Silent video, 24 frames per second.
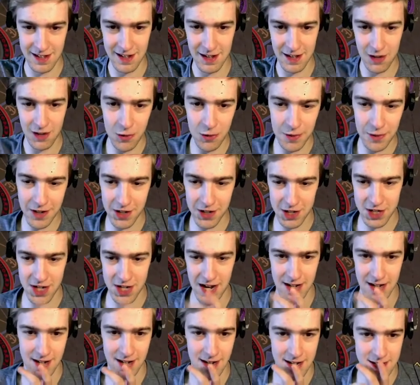Oh, we got a
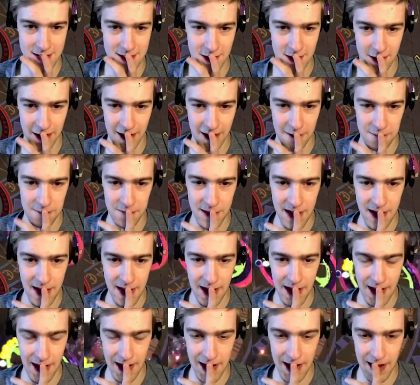shad, nice. Okay.
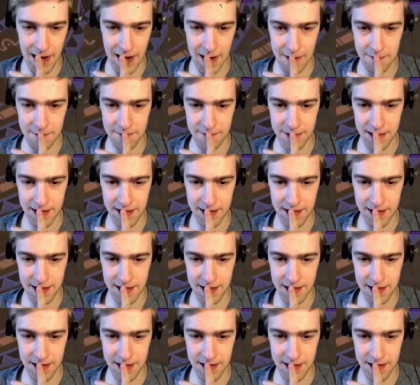Man,